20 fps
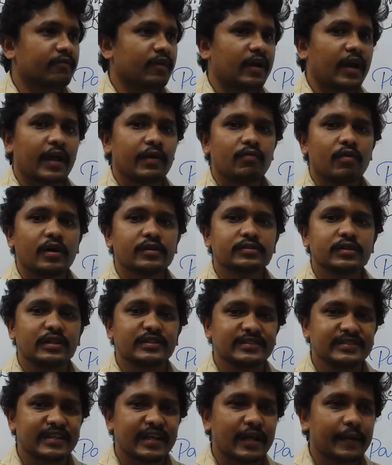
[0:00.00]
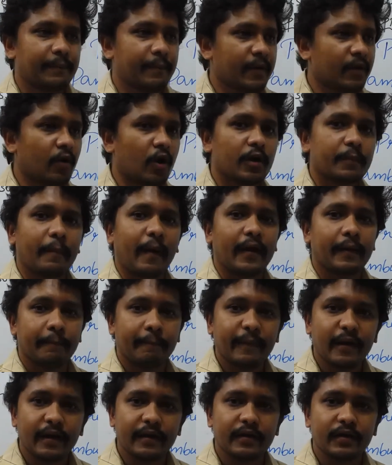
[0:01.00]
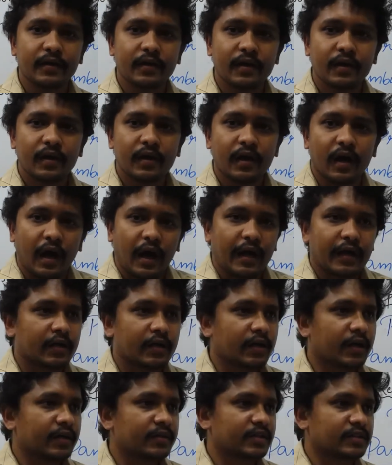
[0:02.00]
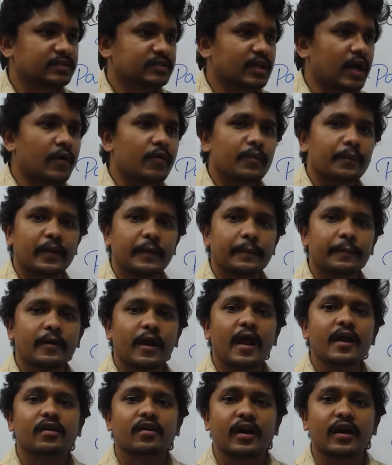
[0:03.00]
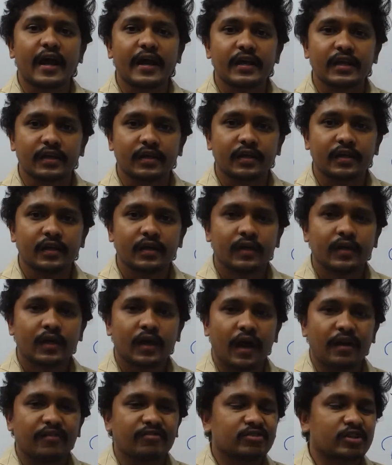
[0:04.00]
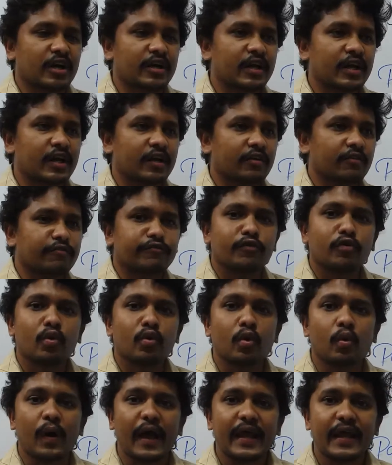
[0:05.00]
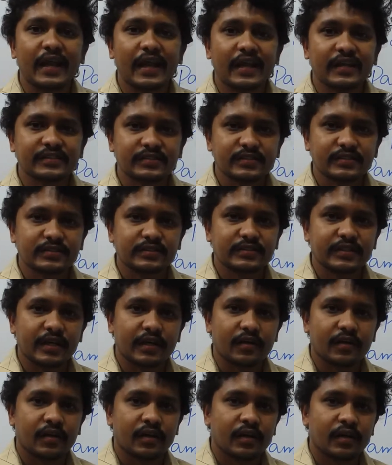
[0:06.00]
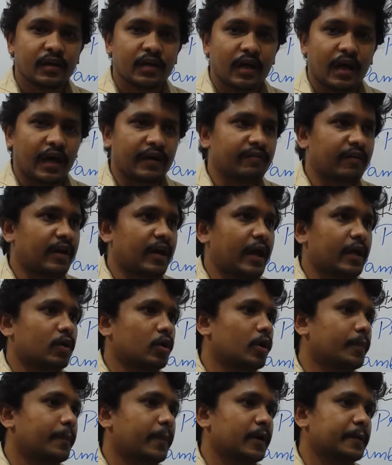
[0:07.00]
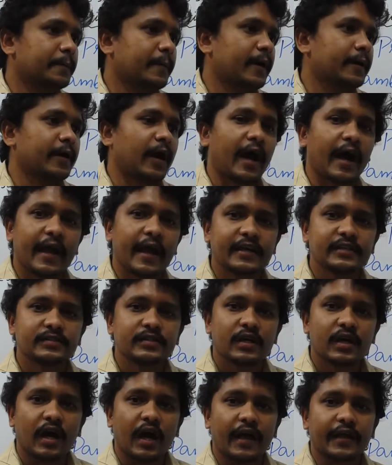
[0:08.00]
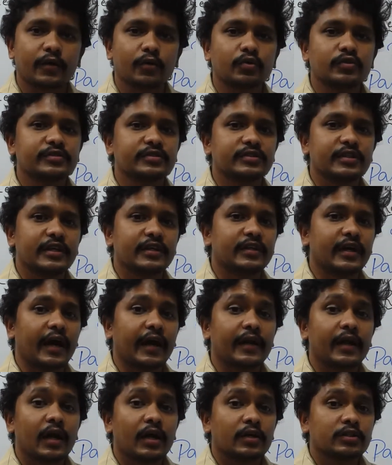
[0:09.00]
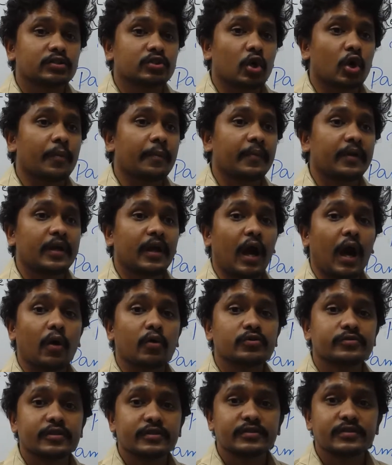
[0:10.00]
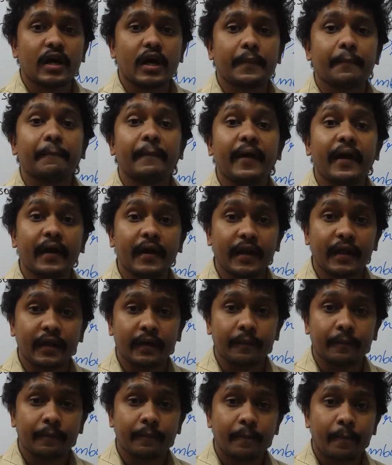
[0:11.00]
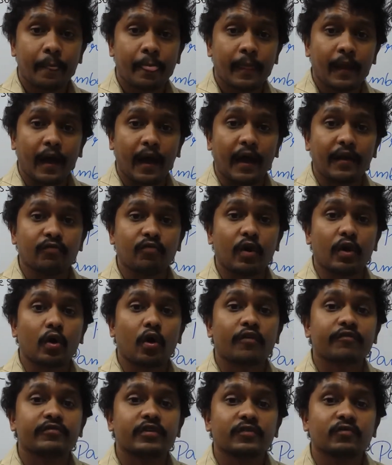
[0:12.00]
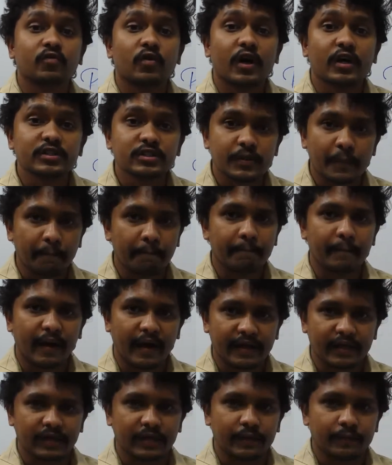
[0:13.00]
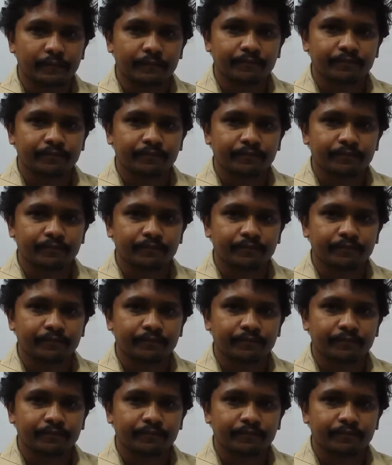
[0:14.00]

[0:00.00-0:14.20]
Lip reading: when I was sleeping on my bed, I heard the sound, people are crying and running, full violence is there. And when I opened my eyes, I could see that so many houses are burning, and one of them was mine.